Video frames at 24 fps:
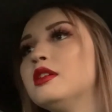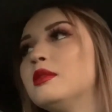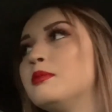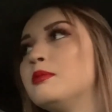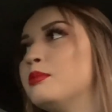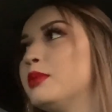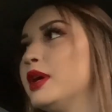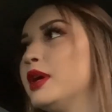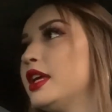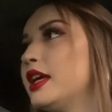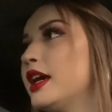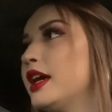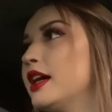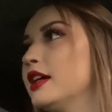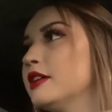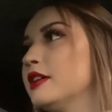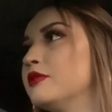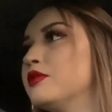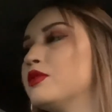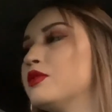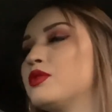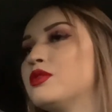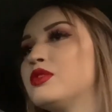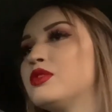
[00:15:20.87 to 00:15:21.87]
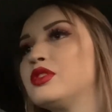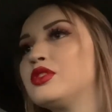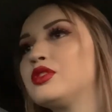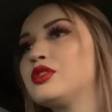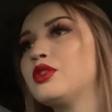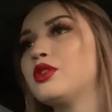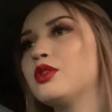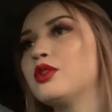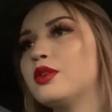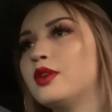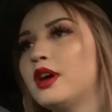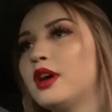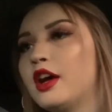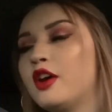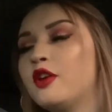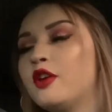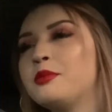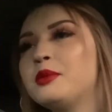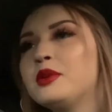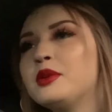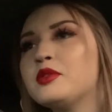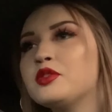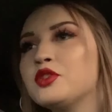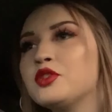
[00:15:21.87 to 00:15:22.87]
But yeah, so I hope
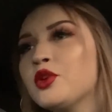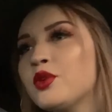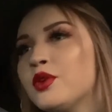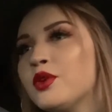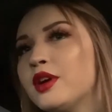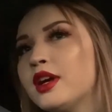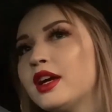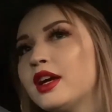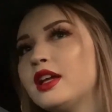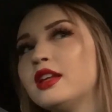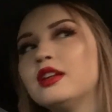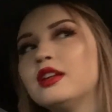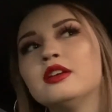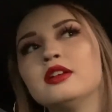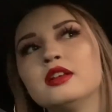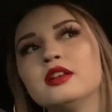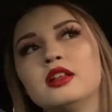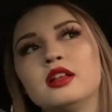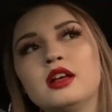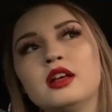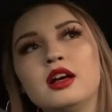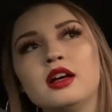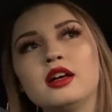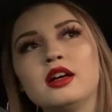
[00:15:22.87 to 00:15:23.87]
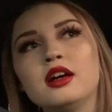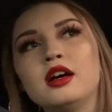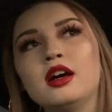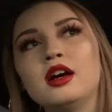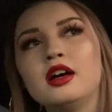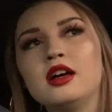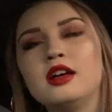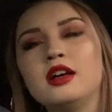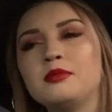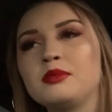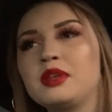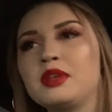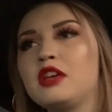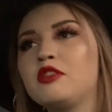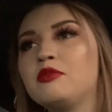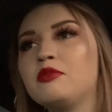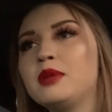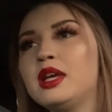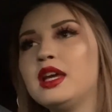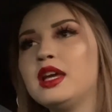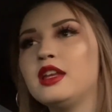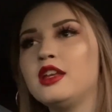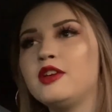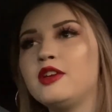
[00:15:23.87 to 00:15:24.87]
you enjoyed. Give
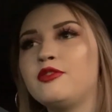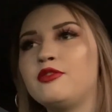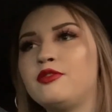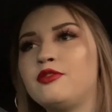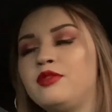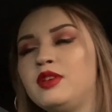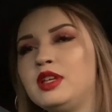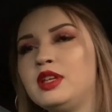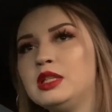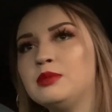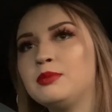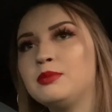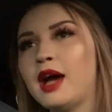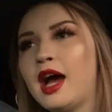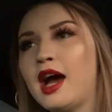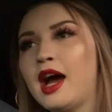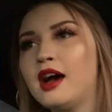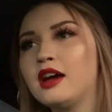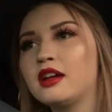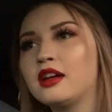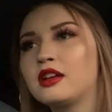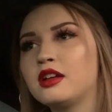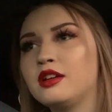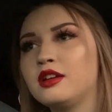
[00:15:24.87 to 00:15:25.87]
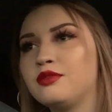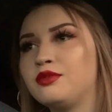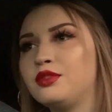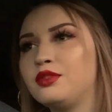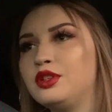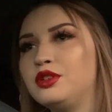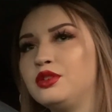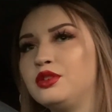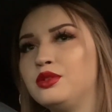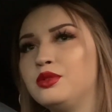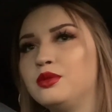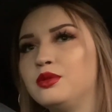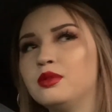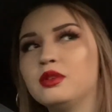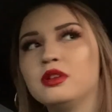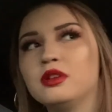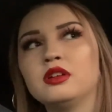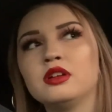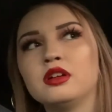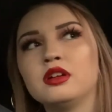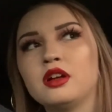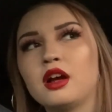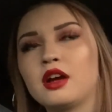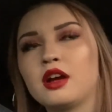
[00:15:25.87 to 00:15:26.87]
me any feedback if you
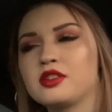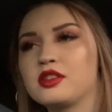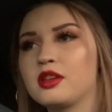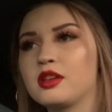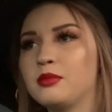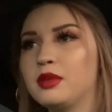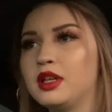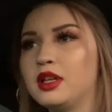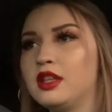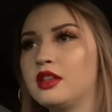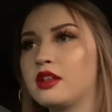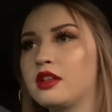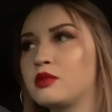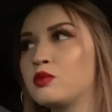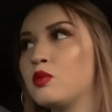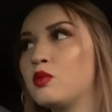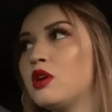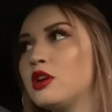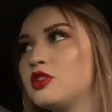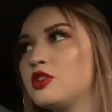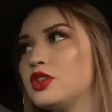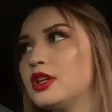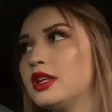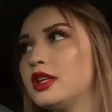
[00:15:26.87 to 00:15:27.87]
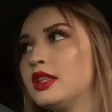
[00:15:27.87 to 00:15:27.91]
are somebody that's watching